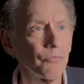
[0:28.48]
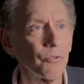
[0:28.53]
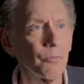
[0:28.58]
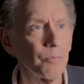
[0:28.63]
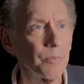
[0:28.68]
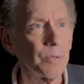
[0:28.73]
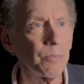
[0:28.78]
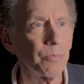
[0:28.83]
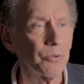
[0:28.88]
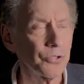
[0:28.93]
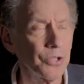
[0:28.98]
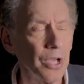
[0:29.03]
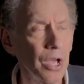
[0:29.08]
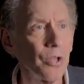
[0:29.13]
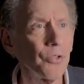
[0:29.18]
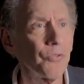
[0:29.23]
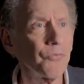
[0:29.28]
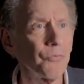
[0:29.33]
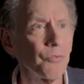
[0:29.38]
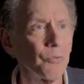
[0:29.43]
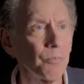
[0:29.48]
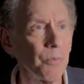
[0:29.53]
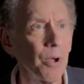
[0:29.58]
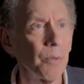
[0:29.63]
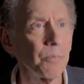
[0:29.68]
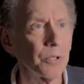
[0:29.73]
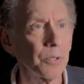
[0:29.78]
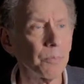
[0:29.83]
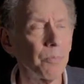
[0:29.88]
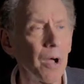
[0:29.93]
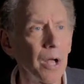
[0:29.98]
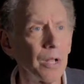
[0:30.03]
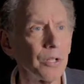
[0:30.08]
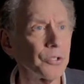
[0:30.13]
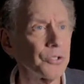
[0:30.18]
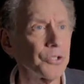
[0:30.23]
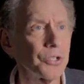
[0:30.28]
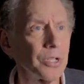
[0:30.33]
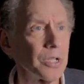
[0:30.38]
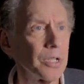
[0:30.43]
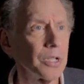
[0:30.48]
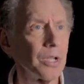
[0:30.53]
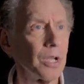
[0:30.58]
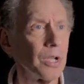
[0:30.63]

people's health, for public policy,